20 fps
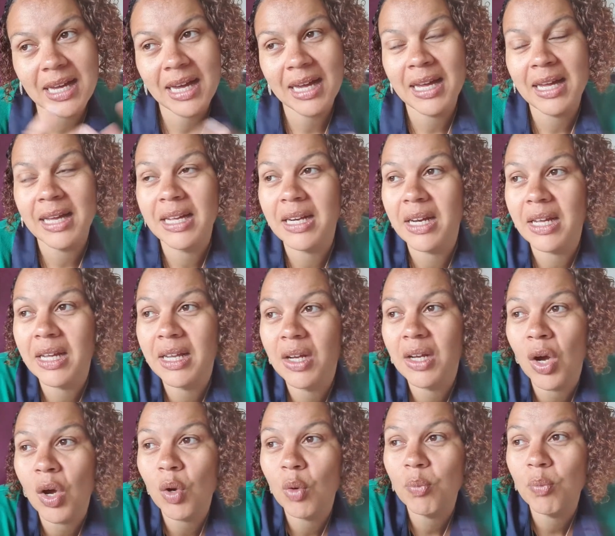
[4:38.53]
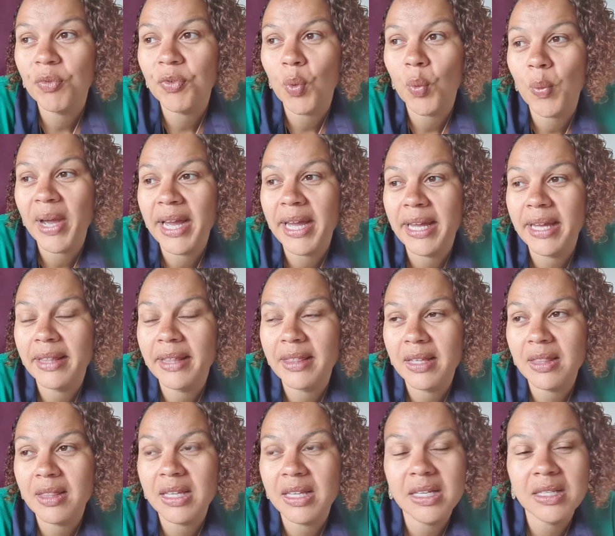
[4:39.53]
in a hopeful way,
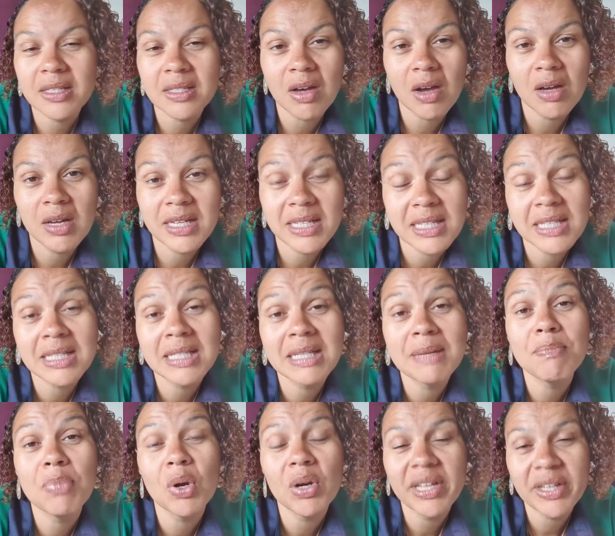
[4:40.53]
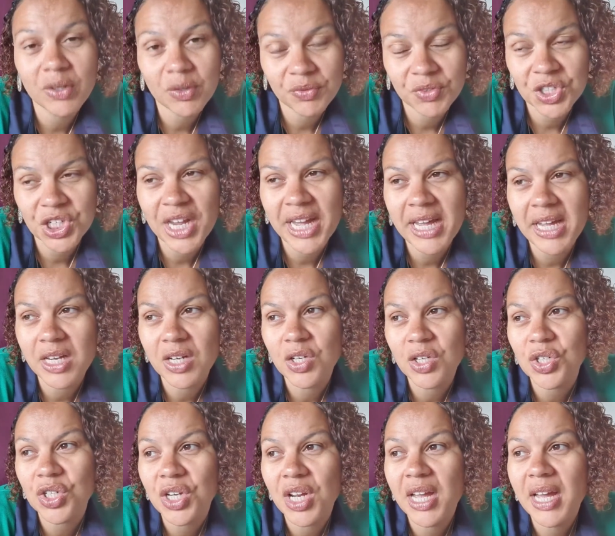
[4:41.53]
that it's a symbolic of
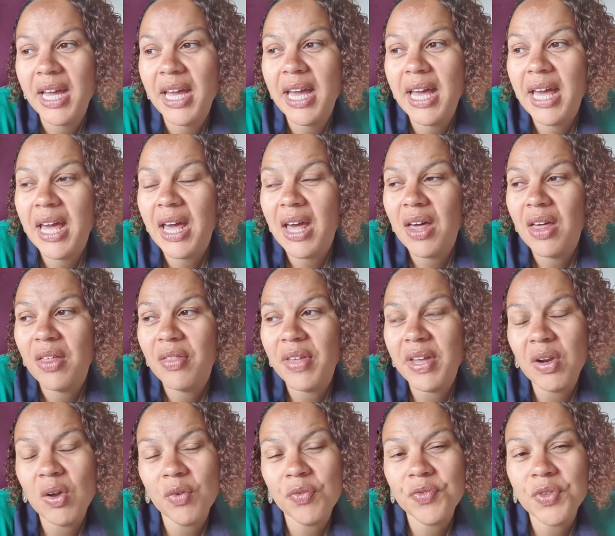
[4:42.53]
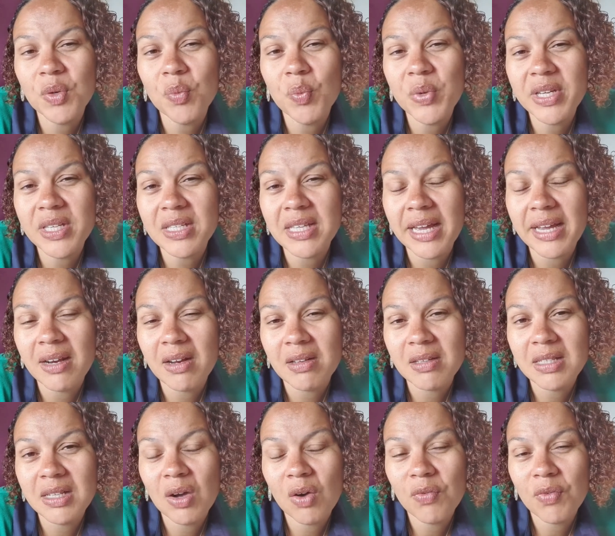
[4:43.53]
change, then often we're setting
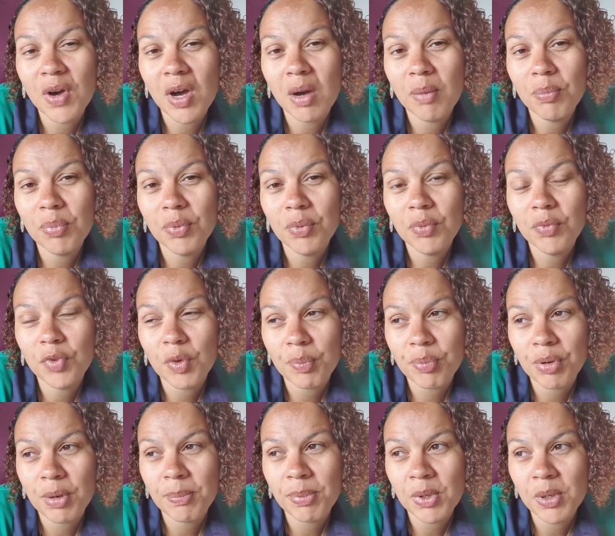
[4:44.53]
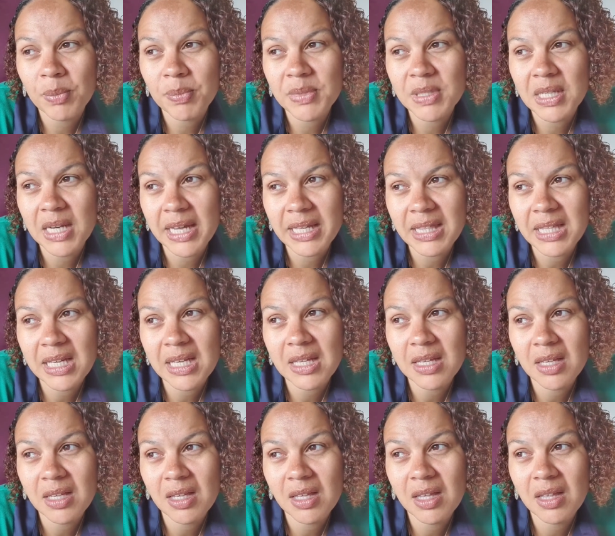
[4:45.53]
ourselves up for problems. And I think
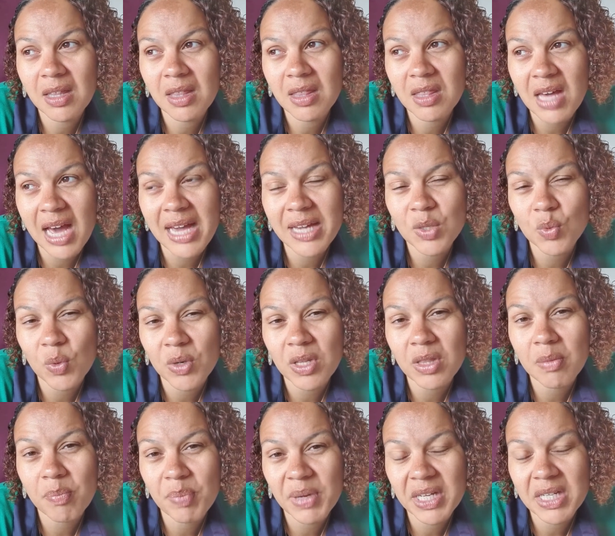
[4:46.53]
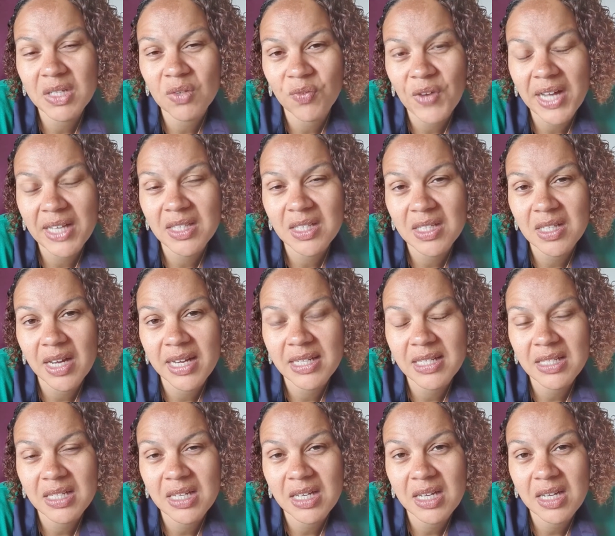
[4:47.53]
that is one of the biggest factors I
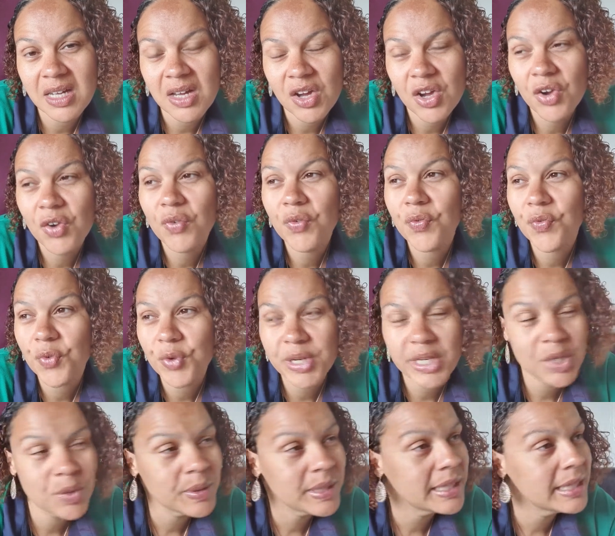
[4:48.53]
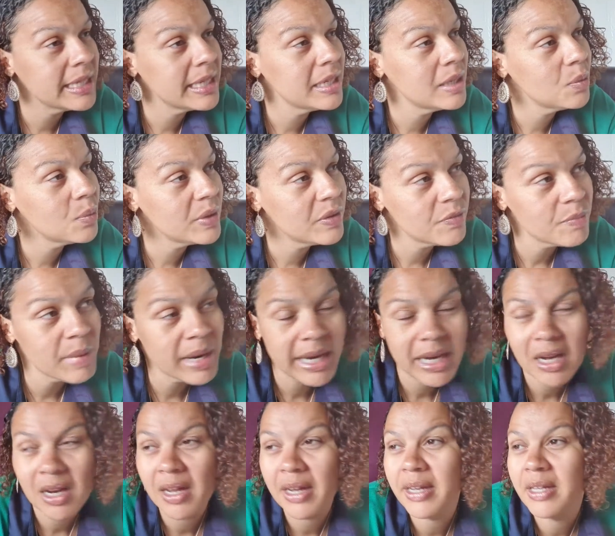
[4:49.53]
see frequently with my
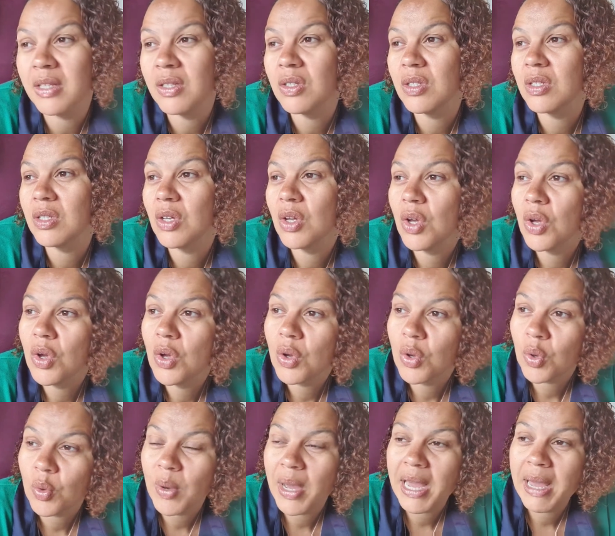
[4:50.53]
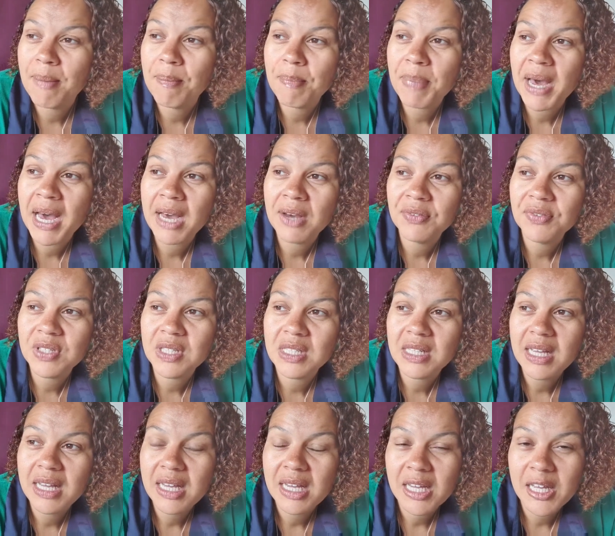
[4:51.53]
clients who are empaths,
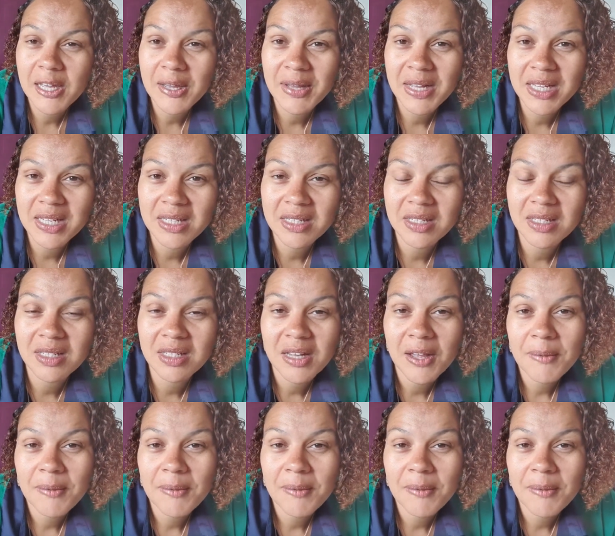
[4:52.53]
is